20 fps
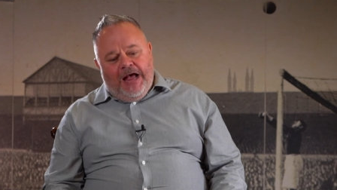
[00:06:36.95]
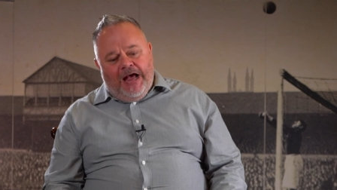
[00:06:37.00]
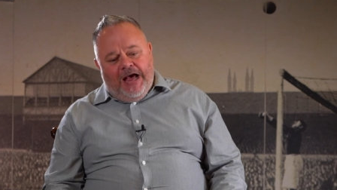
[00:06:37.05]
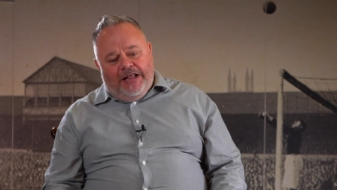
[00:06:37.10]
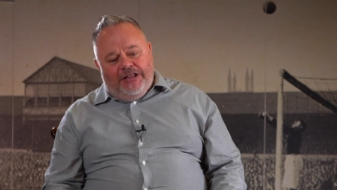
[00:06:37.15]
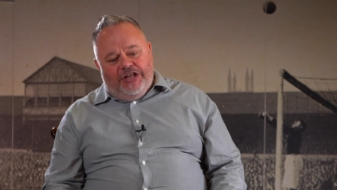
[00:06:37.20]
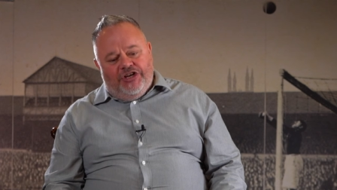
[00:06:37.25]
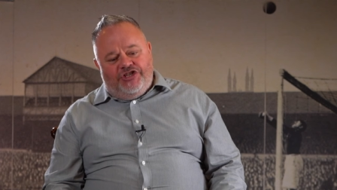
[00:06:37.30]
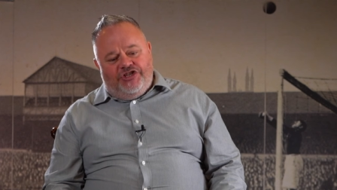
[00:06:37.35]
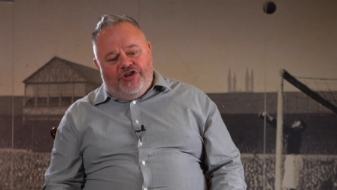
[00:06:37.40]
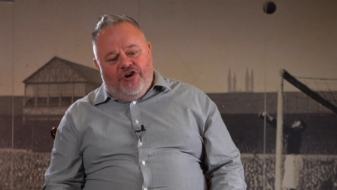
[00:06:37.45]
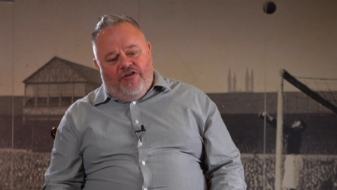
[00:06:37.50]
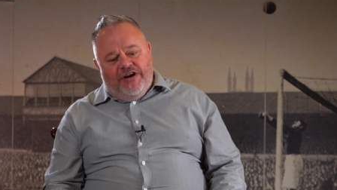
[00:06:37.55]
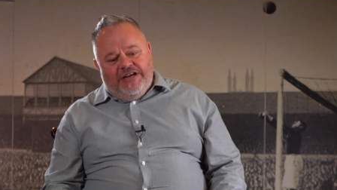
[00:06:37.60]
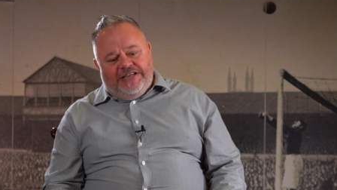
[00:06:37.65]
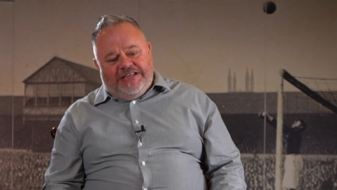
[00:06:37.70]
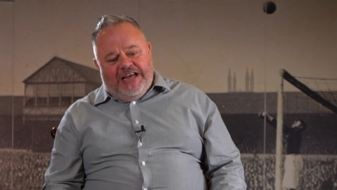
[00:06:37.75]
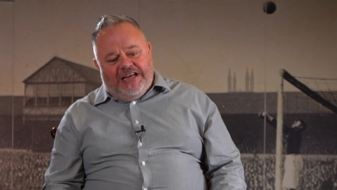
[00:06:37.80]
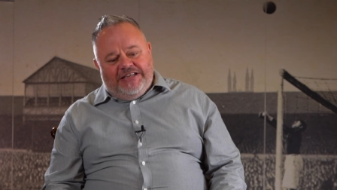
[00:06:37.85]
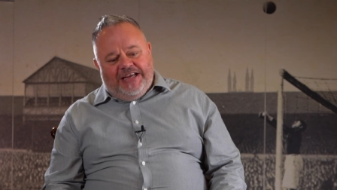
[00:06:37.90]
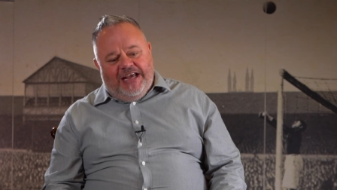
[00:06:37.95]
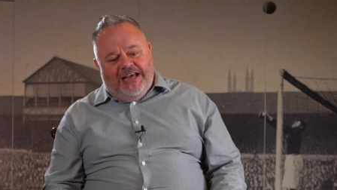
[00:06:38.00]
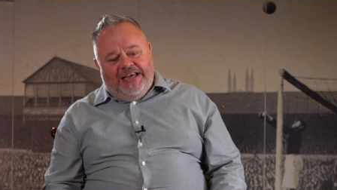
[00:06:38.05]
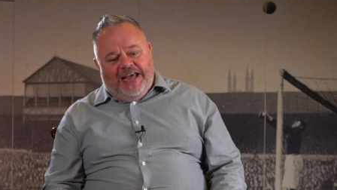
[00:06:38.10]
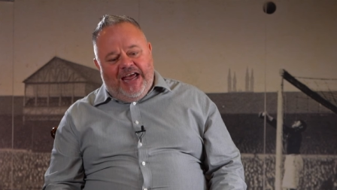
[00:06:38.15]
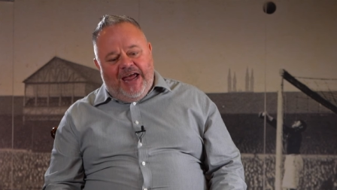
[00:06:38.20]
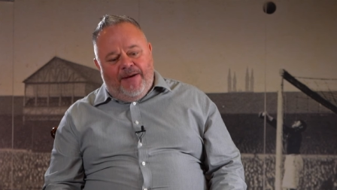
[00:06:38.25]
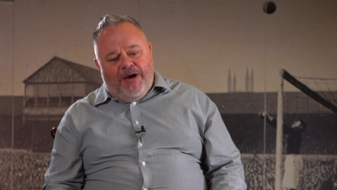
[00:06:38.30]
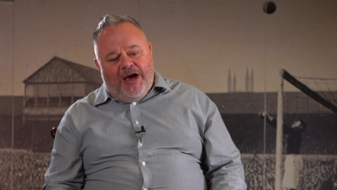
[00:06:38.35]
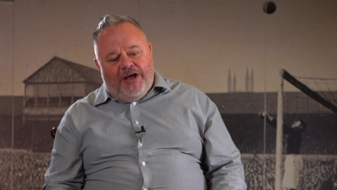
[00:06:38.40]
And the story says that he
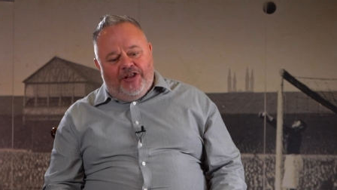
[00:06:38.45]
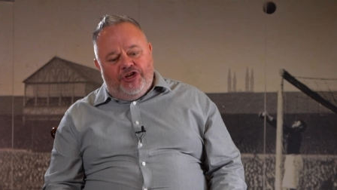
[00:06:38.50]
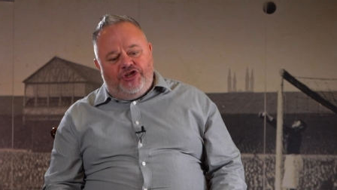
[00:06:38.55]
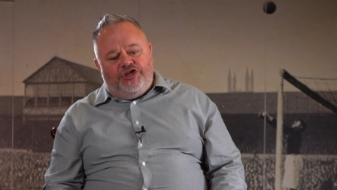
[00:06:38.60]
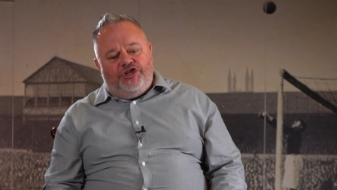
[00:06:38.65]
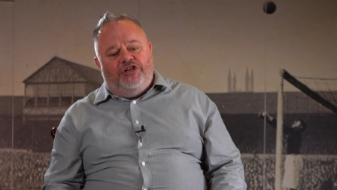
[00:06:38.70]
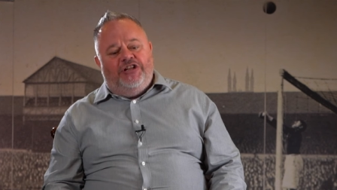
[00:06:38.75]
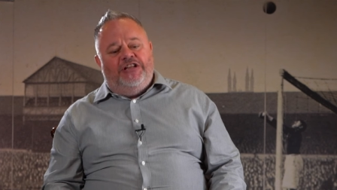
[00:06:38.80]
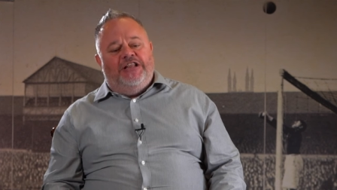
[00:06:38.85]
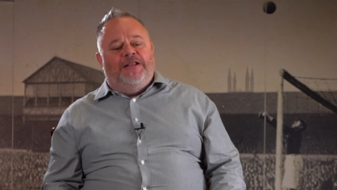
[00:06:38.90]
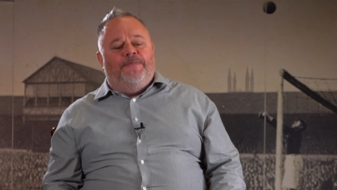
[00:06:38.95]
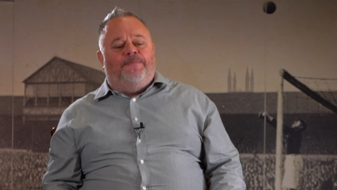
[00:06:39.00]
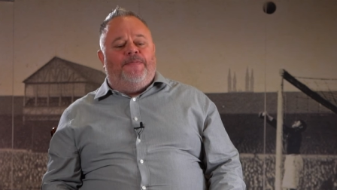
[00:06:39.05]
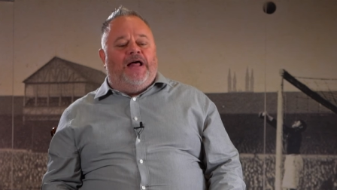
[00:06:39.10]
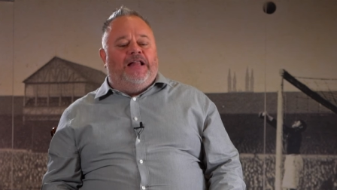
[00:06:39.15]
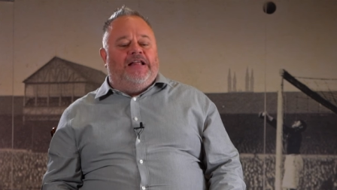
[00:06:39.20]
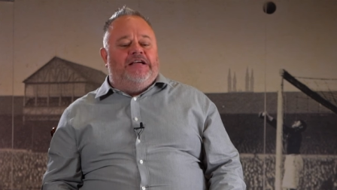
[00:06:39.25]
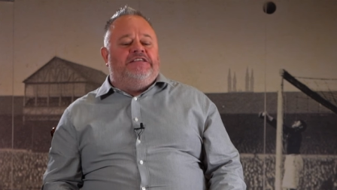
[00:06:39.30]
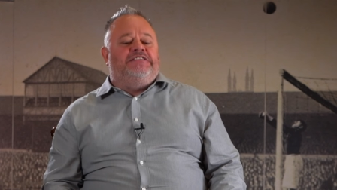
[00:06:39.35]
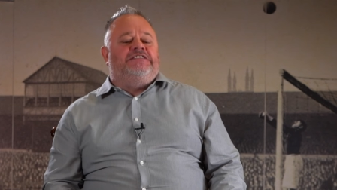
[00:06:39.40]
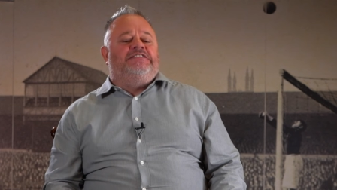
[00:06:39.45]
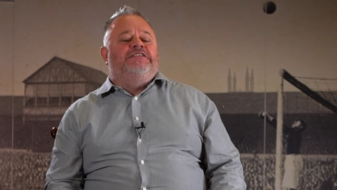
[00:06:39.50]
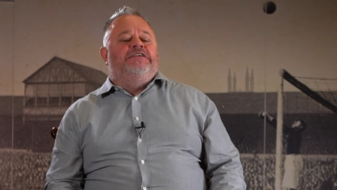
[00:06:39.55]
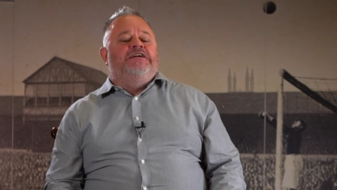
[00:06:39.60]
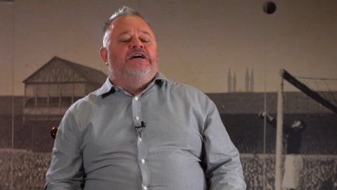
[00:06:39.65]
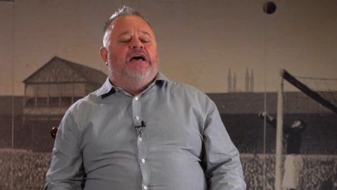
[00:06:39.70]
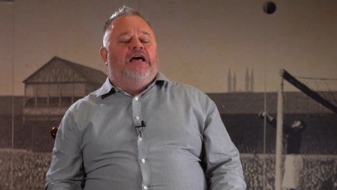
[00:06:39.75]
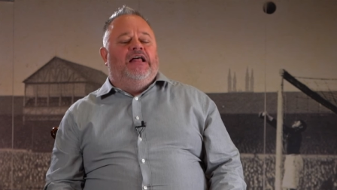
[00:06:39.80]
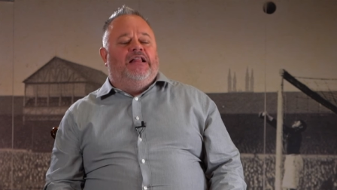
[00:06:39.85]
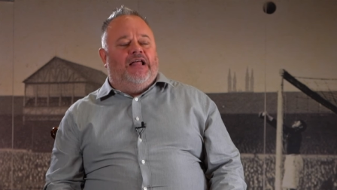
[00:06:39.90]
came out of the tunnel at the palace
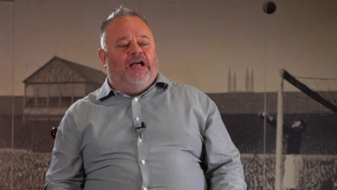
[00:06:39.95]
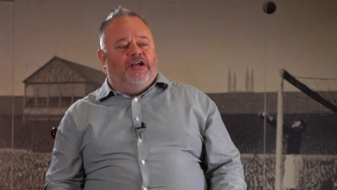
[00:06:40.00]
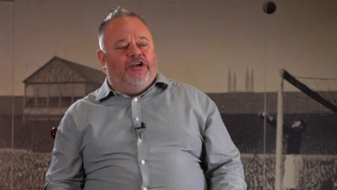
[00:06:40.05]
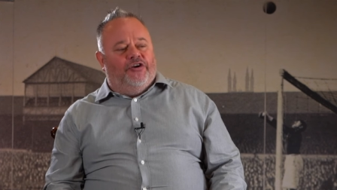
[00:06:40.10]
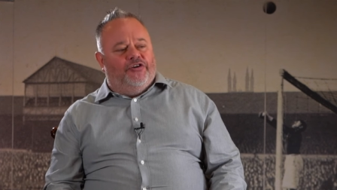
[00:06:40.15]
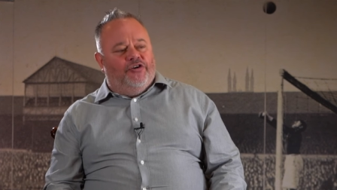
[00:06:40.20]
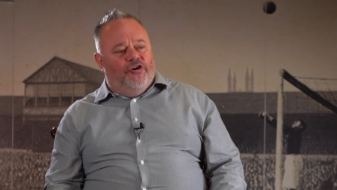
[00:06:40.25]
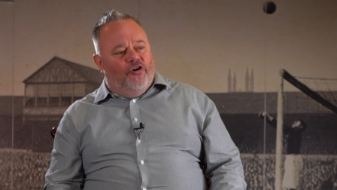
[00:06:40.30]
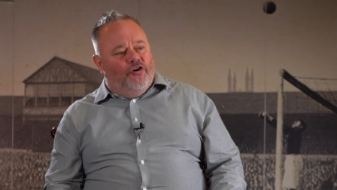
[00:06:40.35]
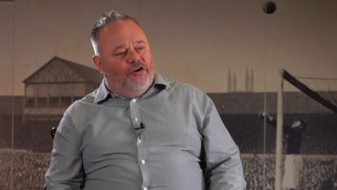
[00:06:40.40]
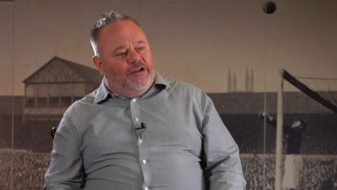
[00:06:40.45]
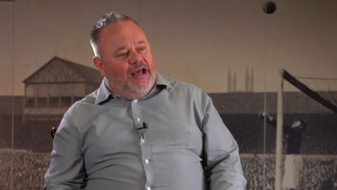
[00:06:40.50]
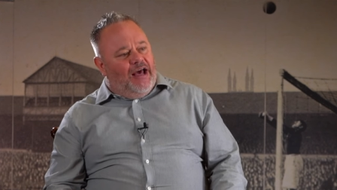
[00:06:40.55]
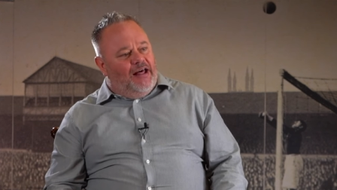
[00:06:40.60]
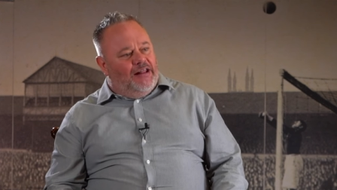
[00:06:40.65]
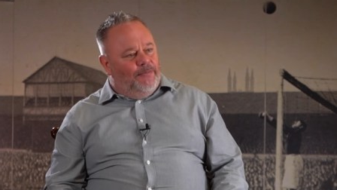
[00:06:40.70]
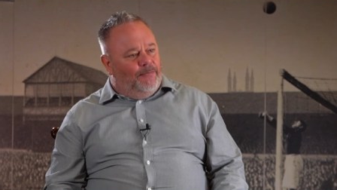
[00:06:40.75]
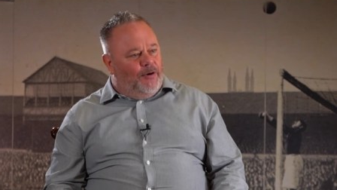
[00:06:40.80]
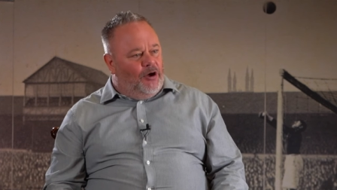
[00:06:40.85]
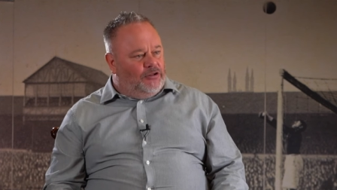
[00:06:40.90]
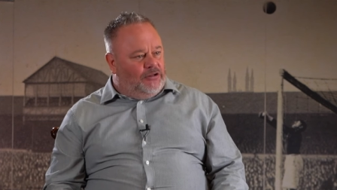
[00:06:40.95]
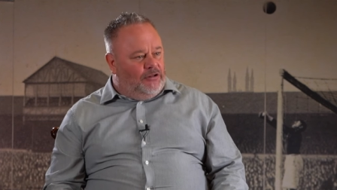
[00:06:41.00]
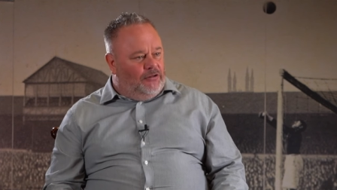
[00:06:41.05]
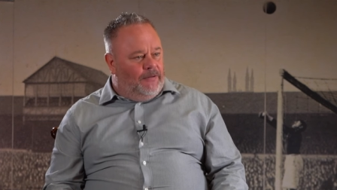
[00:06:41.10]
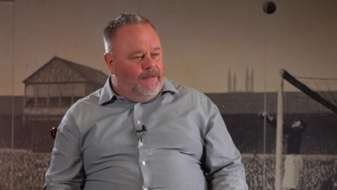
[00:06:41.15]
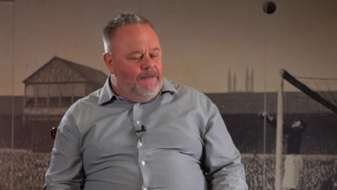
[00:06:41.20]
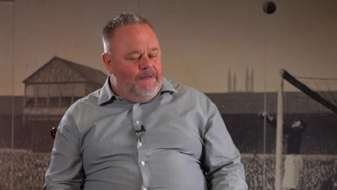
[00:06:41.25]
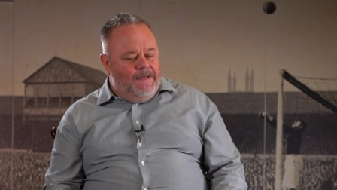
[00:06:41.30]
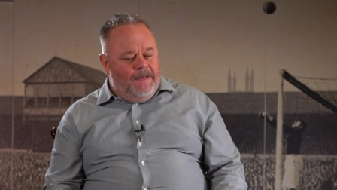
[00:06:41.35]
like a cork out of the bottle.